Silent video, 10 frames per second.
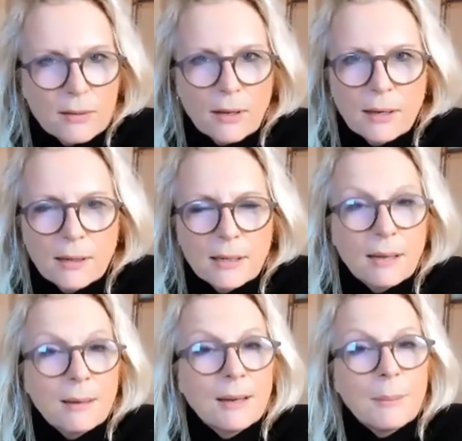and
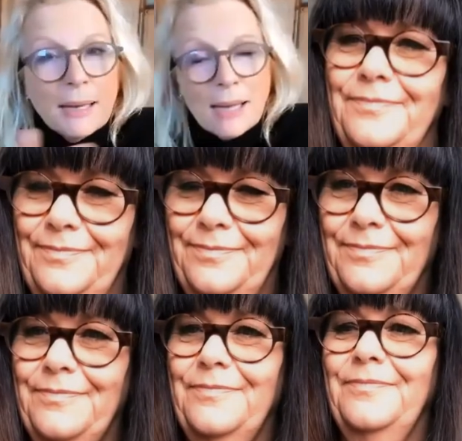a
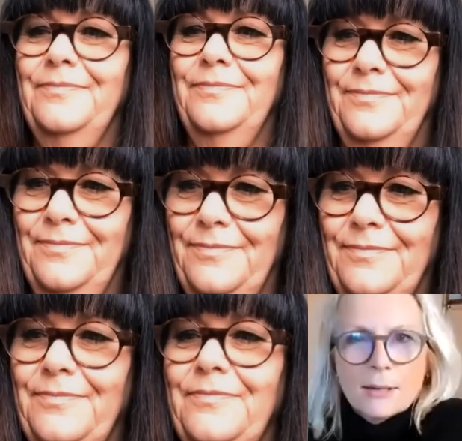Manhattan just sounds
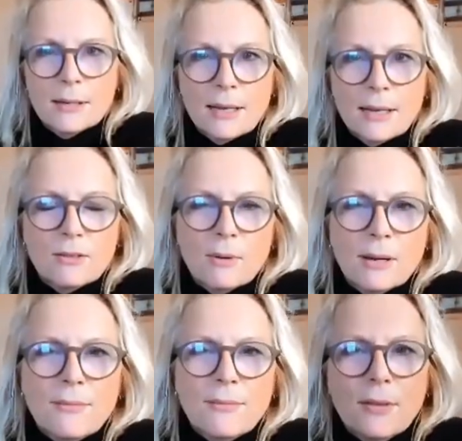right. Sounds
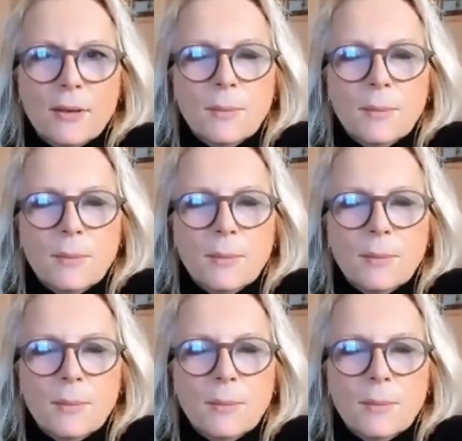right for the